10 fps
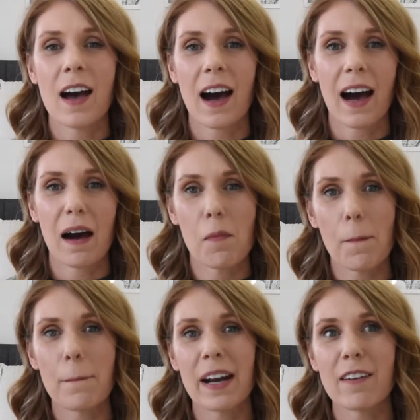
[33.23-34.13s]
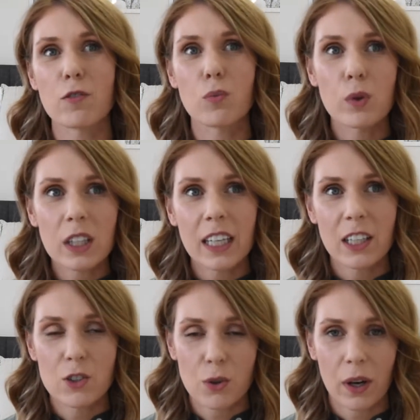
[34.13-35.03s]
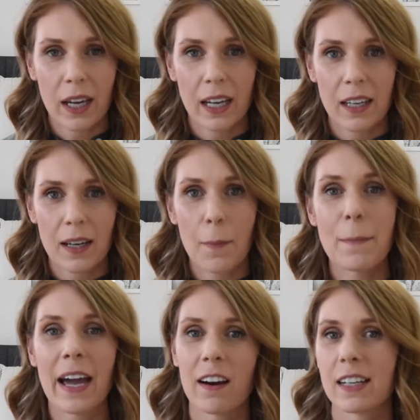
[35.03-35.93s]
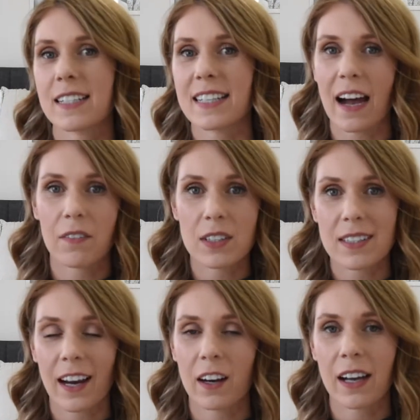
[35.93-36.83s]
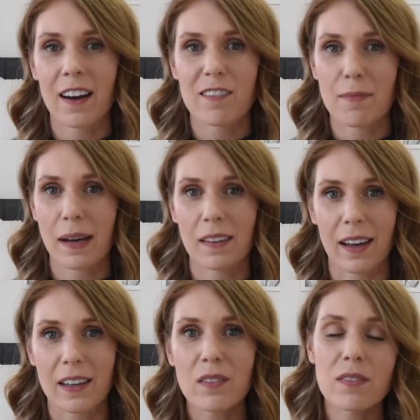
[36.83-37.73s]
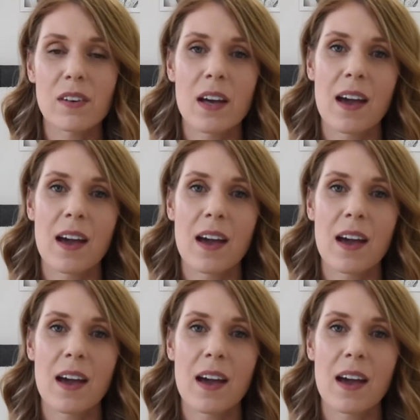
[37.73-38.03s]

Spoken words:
but I've really enjoyed paring down this area of my life,